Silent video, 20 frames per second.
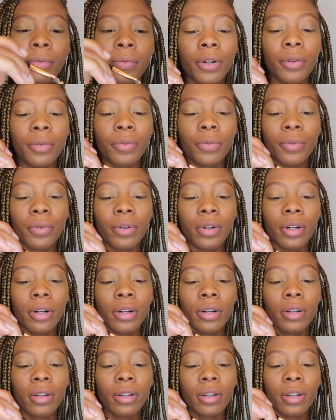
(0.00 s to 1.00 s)
44
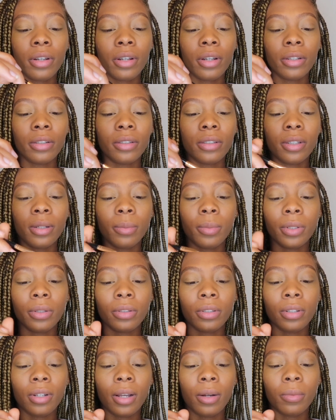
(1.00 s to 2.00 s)
and dip
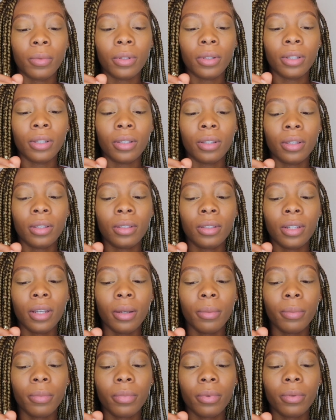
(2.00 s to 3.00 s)
into that with the
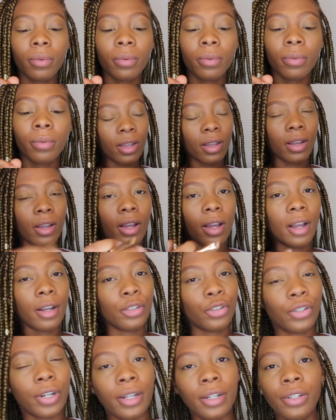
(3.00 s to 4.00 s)
tip. I
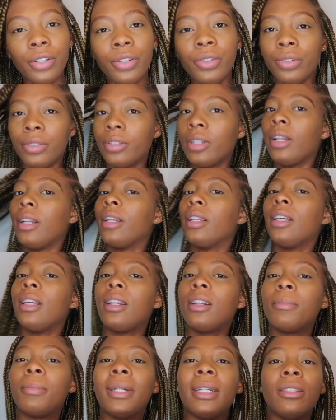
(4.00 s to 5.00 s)
try to use a
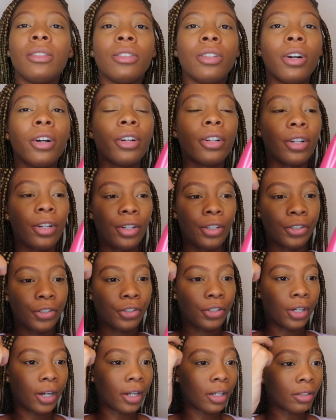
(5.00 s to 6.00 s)
little bit darker
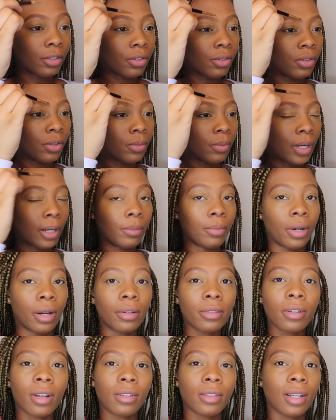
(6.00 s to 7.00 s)
shade to do my
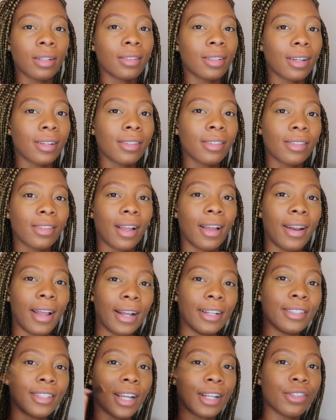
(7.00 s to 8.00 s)
brows because, as I said,
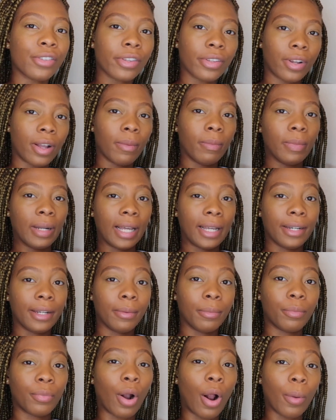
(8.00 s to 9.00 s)
I tend to not blend
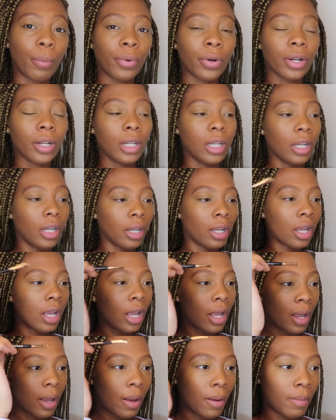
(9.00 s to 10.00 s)
it properly.
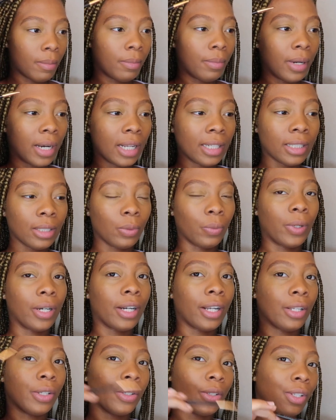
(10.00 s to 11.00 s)
Plus, we're
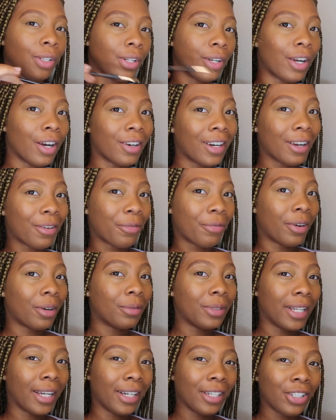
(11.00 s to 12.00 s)
not using the correct
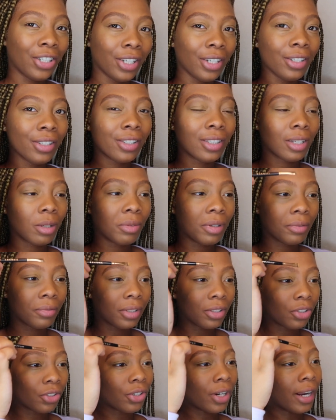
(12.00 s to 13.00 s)
foundation, so we have
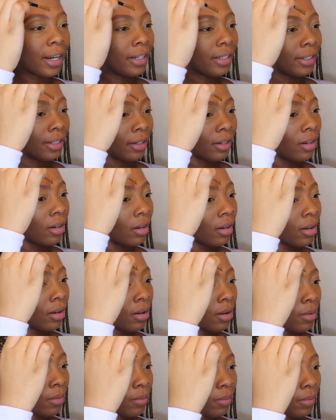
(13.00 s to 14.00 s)
to try to
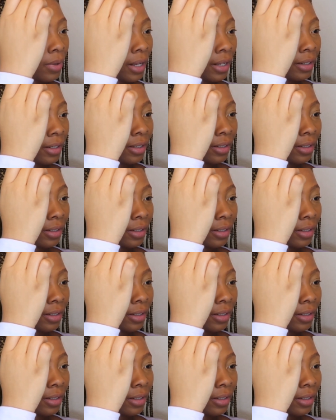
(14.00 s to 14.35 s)
blend